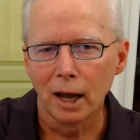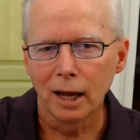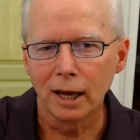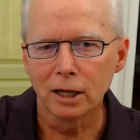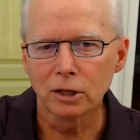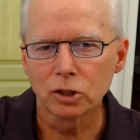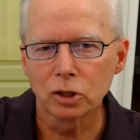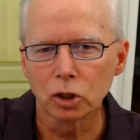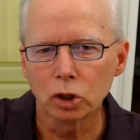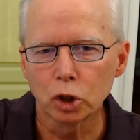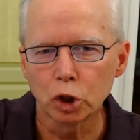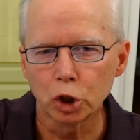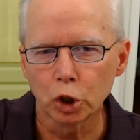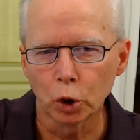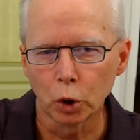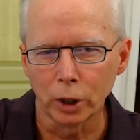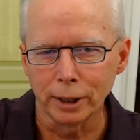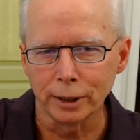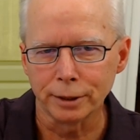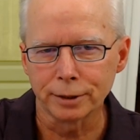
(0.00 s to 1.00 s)
It's a
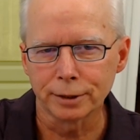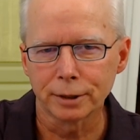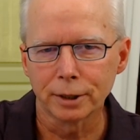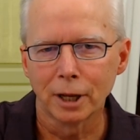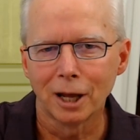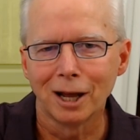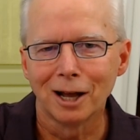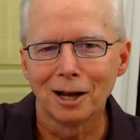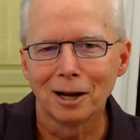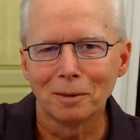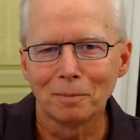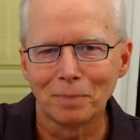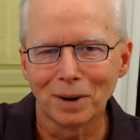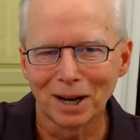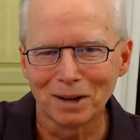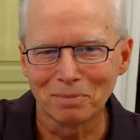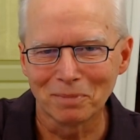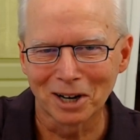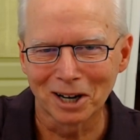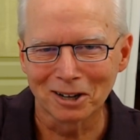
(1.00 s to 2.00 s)
choice
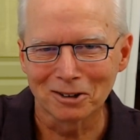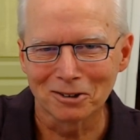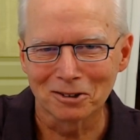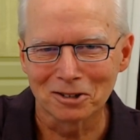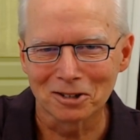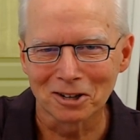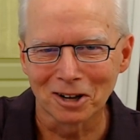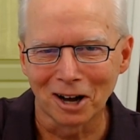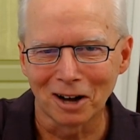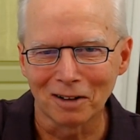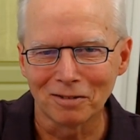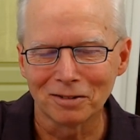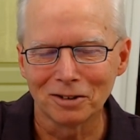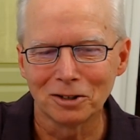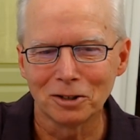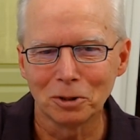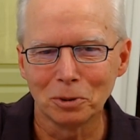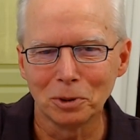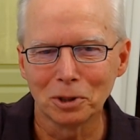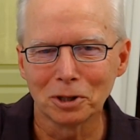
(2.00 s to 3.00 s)
by Microsoft
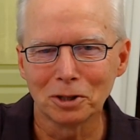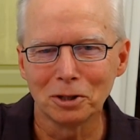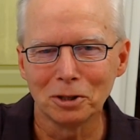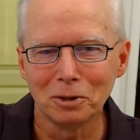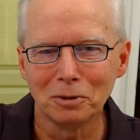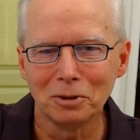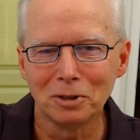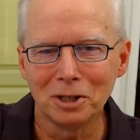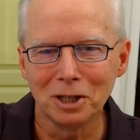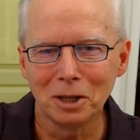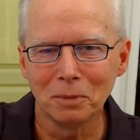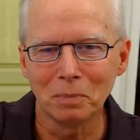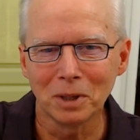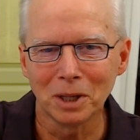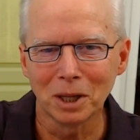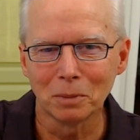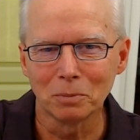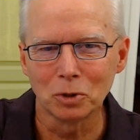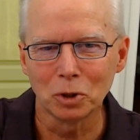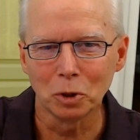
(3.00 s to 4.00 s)
to include
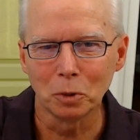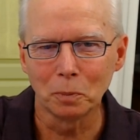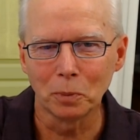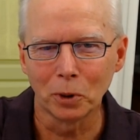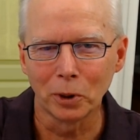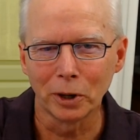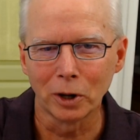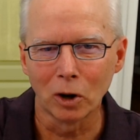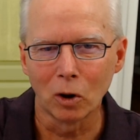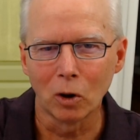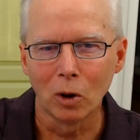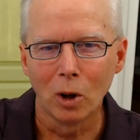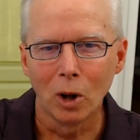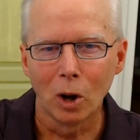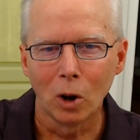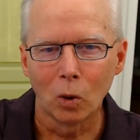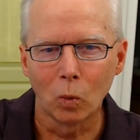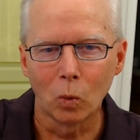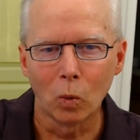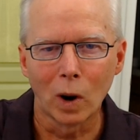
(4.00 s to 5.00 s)
TPM 2.0.
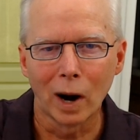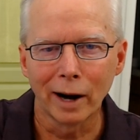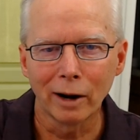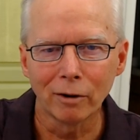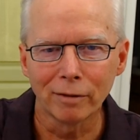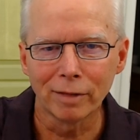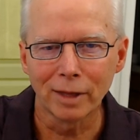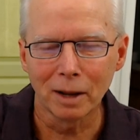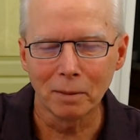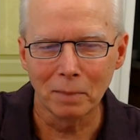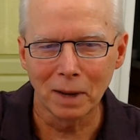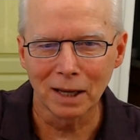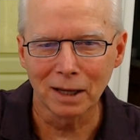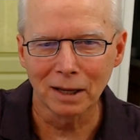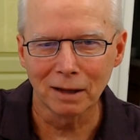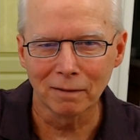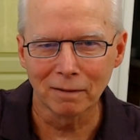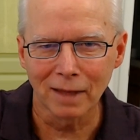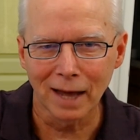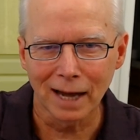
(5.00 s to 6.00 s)
Why are they
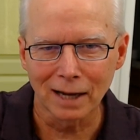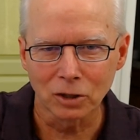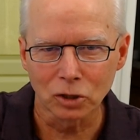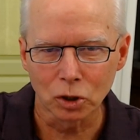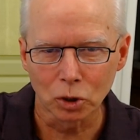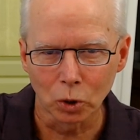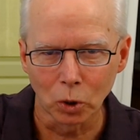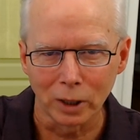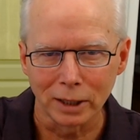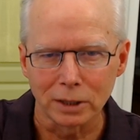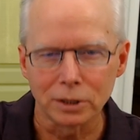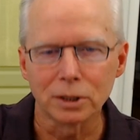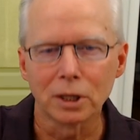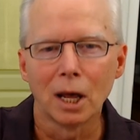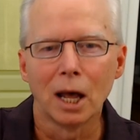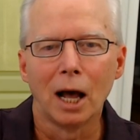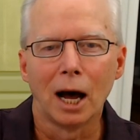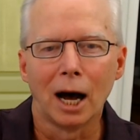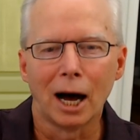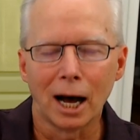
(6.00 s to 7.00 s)
making that choice?
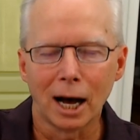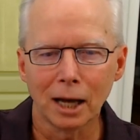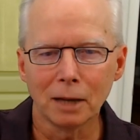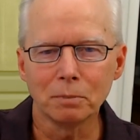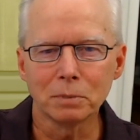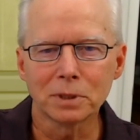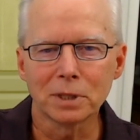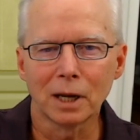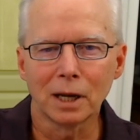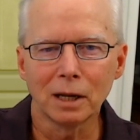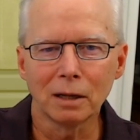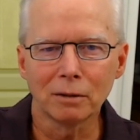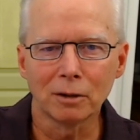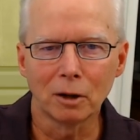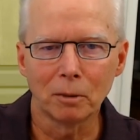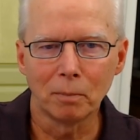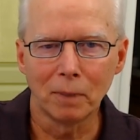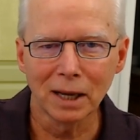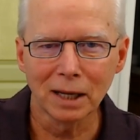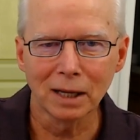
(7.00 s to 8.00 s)
I'm saying
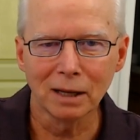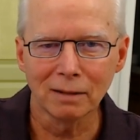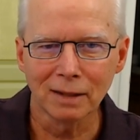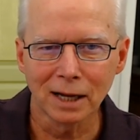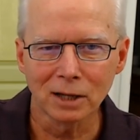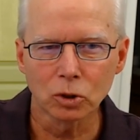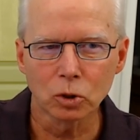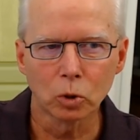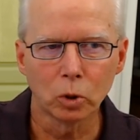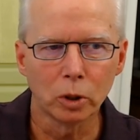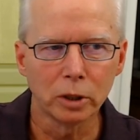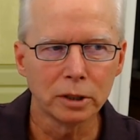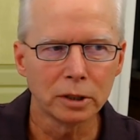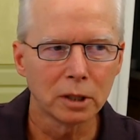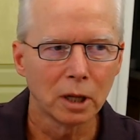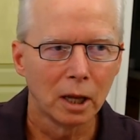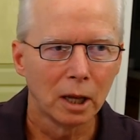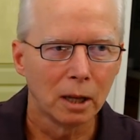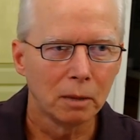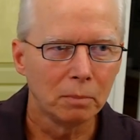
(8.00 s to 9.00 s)
they're making that
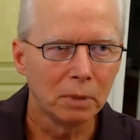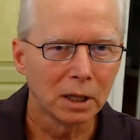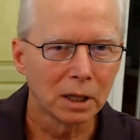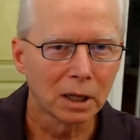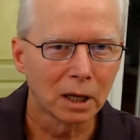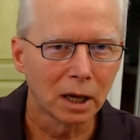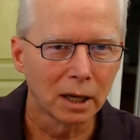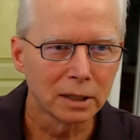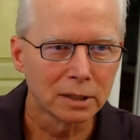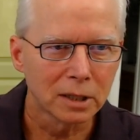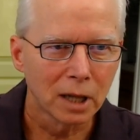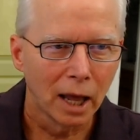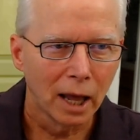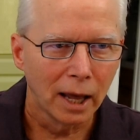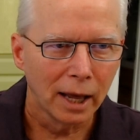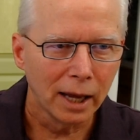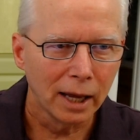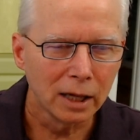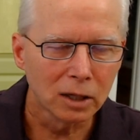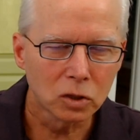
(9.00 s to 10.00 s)
choice because
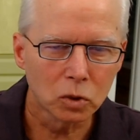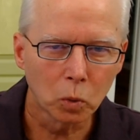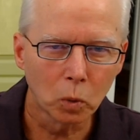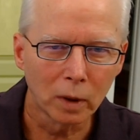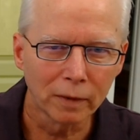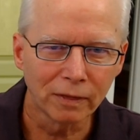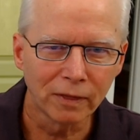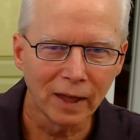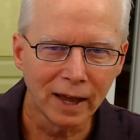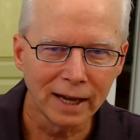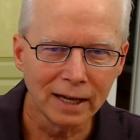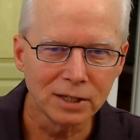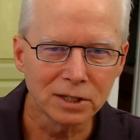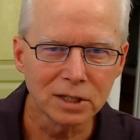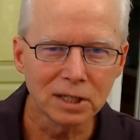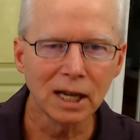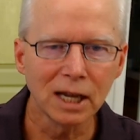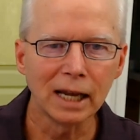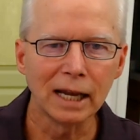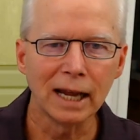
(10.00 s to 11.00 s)
it's what they
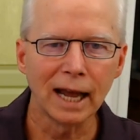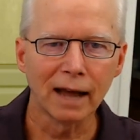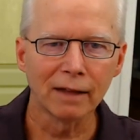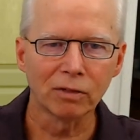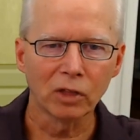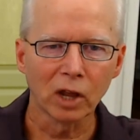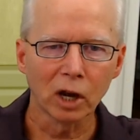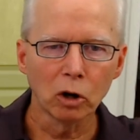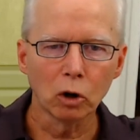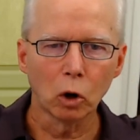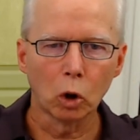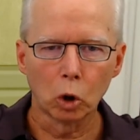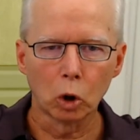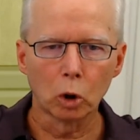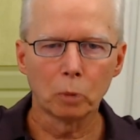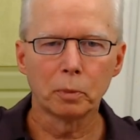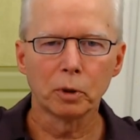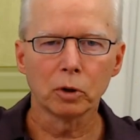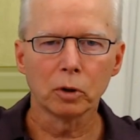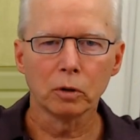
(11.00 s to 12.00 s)
see at their
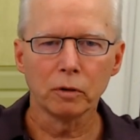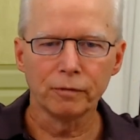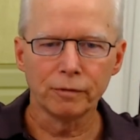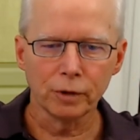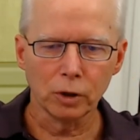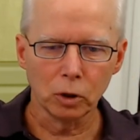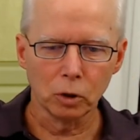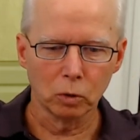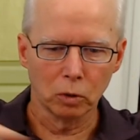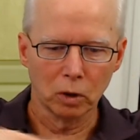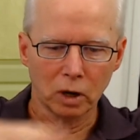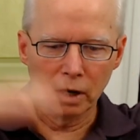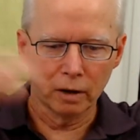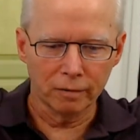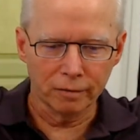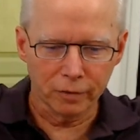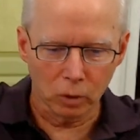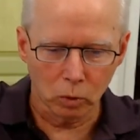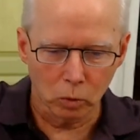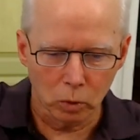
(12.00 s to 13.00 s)
orbital view
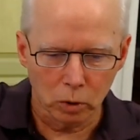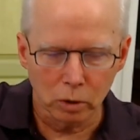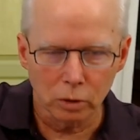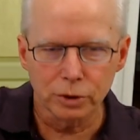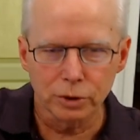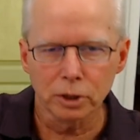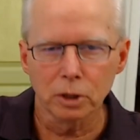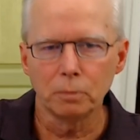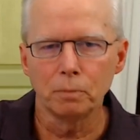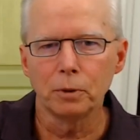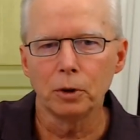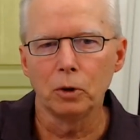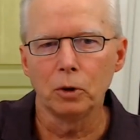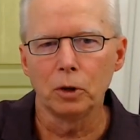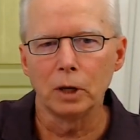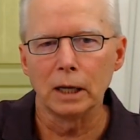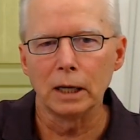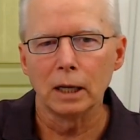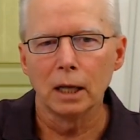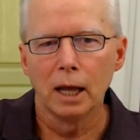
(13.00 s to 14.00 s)
of the world's
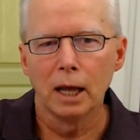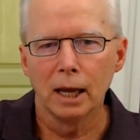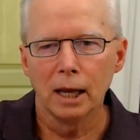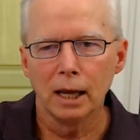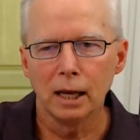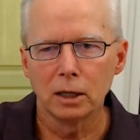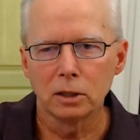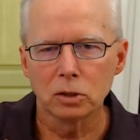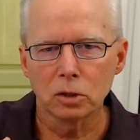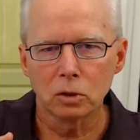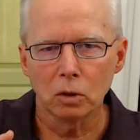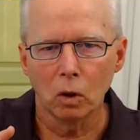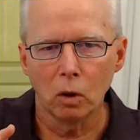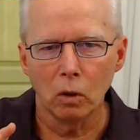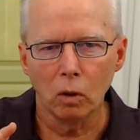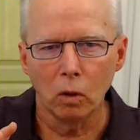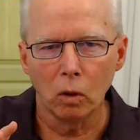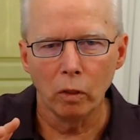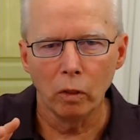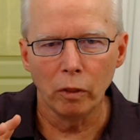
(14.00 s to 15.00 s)
computing. It's
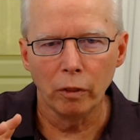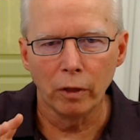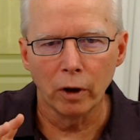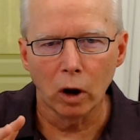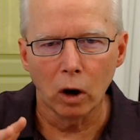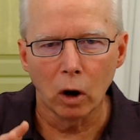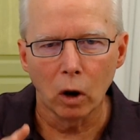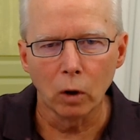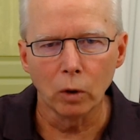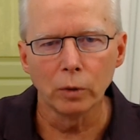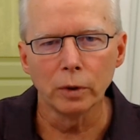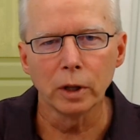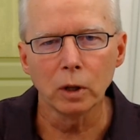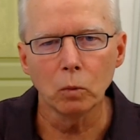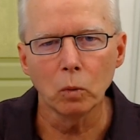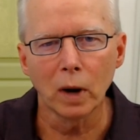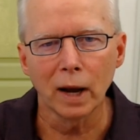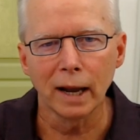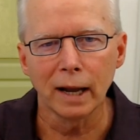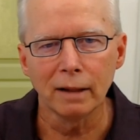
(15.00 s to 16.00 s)
the only
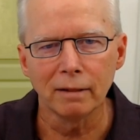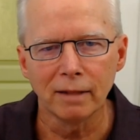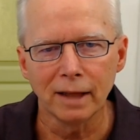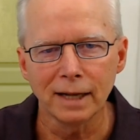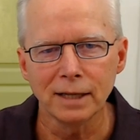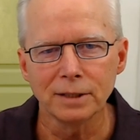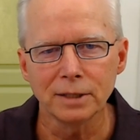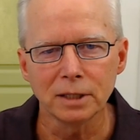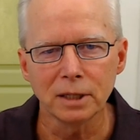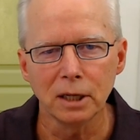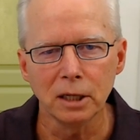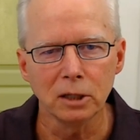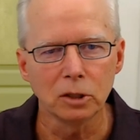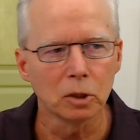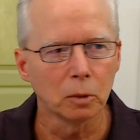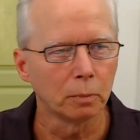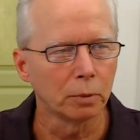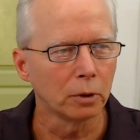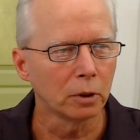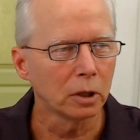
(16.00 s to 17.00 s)
way they see
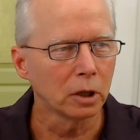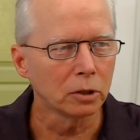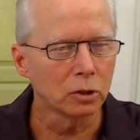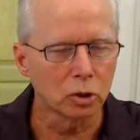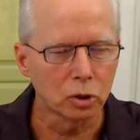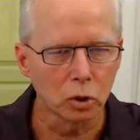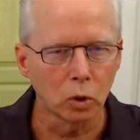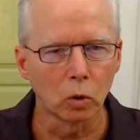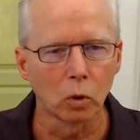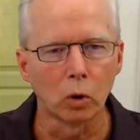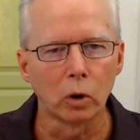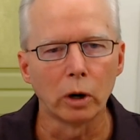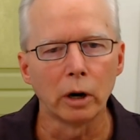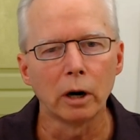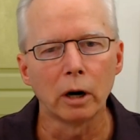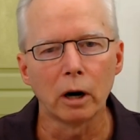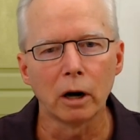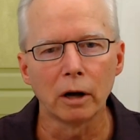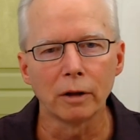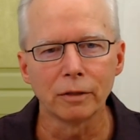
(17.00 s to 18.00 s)
to put a
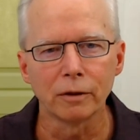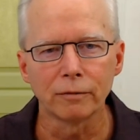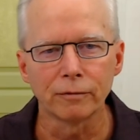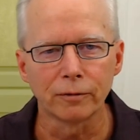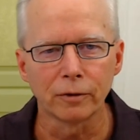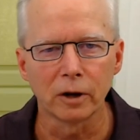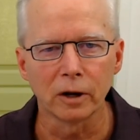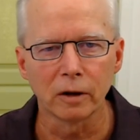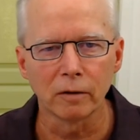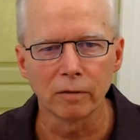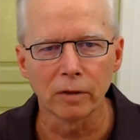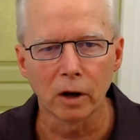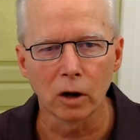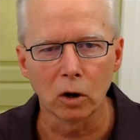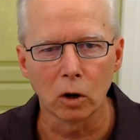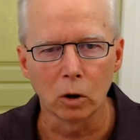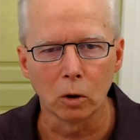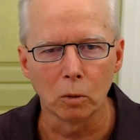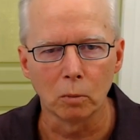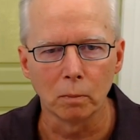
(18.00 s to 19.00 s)
door on the front of the
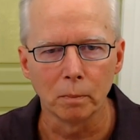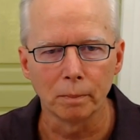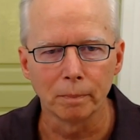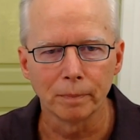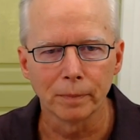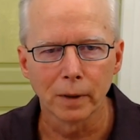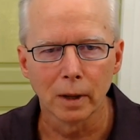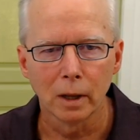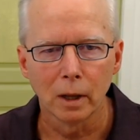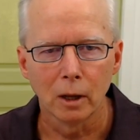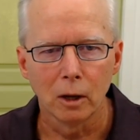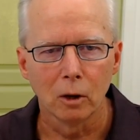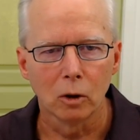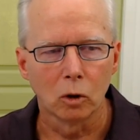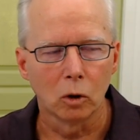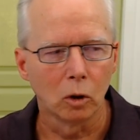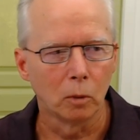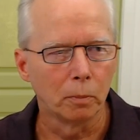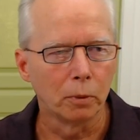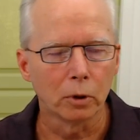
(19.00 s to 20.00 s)
home
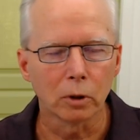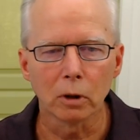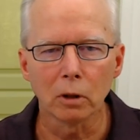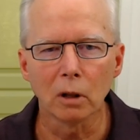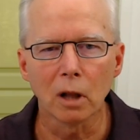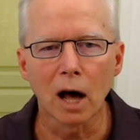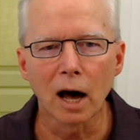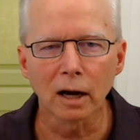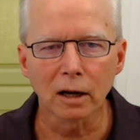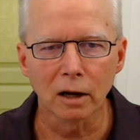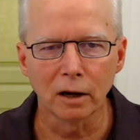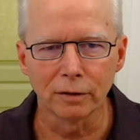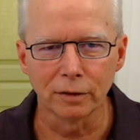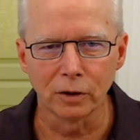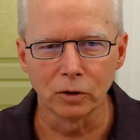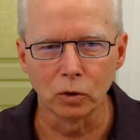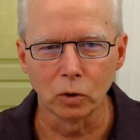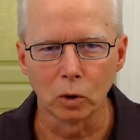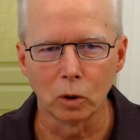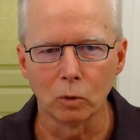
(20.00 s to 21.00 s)
or put a lock on
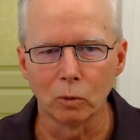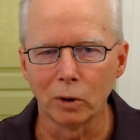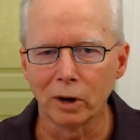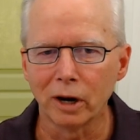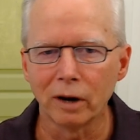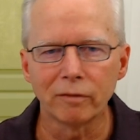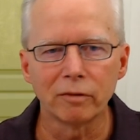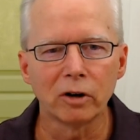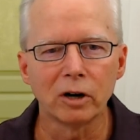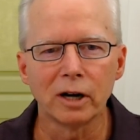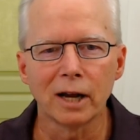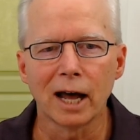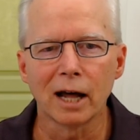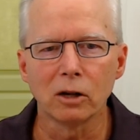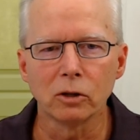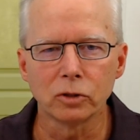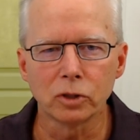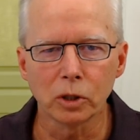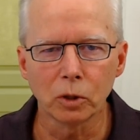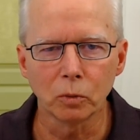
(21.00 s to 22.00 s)
the door, whatever
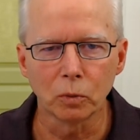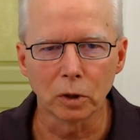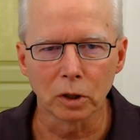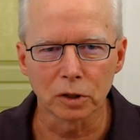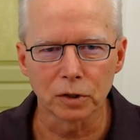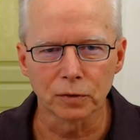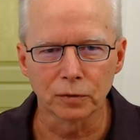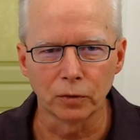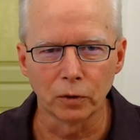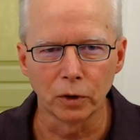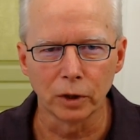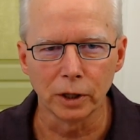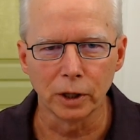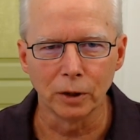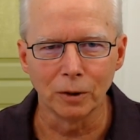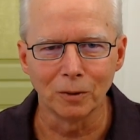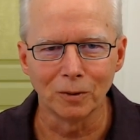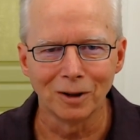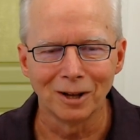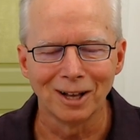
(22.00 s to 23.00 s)
analogy works for
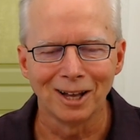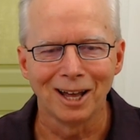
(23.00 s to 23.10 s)
you.